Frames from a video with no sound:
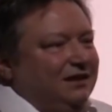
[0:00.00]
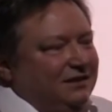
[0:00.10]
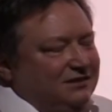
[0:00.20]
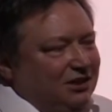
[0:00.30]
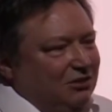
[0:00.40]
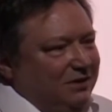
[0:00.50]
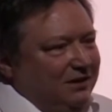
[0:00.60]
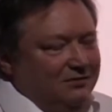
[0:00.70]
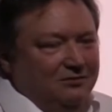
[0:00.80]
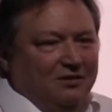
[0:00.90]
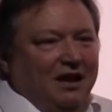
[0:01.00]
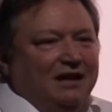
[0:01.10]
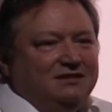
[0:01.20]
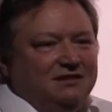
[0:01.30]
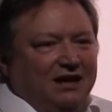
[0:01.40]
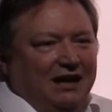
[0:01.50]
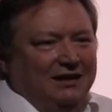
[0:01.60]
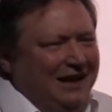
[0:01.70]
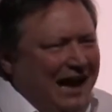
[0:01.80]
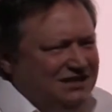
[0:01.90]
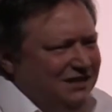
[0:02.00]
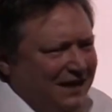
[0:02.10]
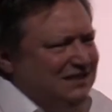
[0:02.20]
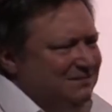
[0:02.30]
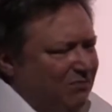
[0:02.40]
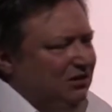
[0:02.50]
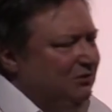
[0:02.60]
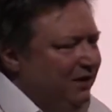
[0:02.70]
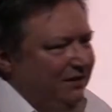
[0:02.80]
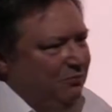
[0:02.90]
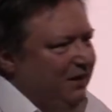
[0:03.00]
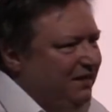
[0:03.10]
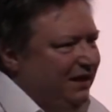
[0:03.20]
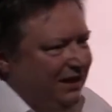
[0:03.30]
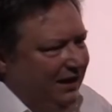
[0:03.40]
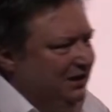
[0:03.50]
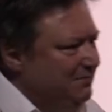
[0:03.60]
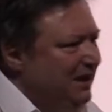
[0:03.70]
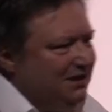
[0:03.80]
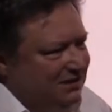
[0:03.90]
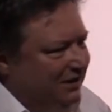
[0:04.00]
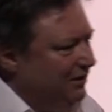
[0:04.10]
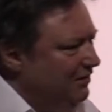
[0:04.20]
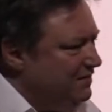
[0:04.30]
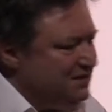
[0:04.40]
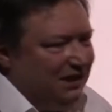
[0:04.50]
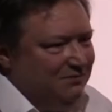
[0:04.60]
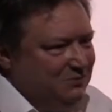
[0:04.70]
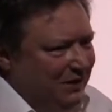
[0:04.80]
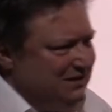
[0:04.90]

Darwin and all that. And actually that's the model we think in commercially a lot of the time as well.